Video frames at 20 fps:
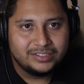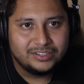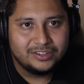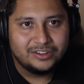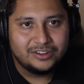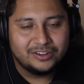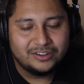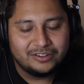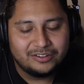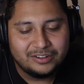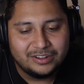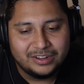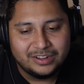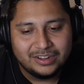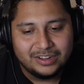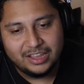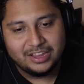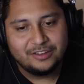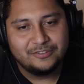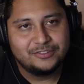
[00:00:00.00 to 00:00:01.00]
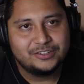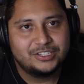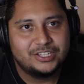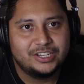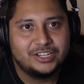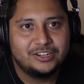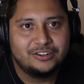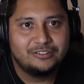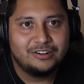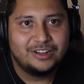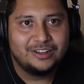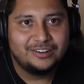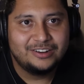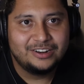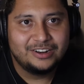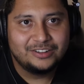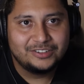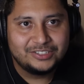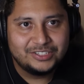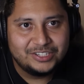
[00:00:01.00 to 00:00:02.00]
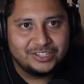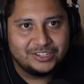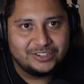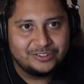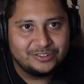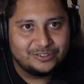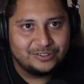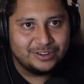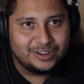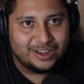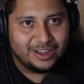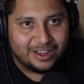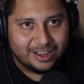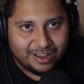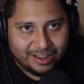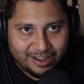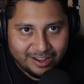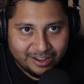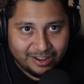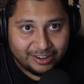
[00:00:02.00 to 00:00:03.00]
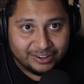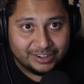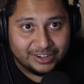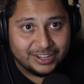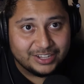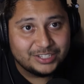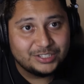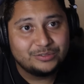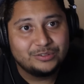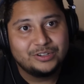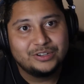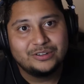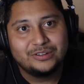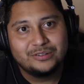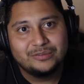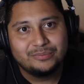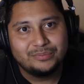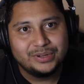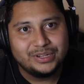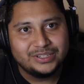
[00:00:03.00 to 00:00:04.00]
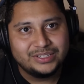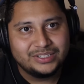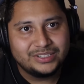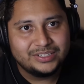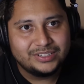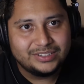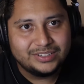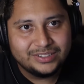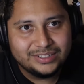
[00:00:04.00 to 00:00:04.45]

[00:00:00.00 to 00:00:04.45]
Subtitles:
So thank you for sticking around, and I'll see you on the next one. Peace.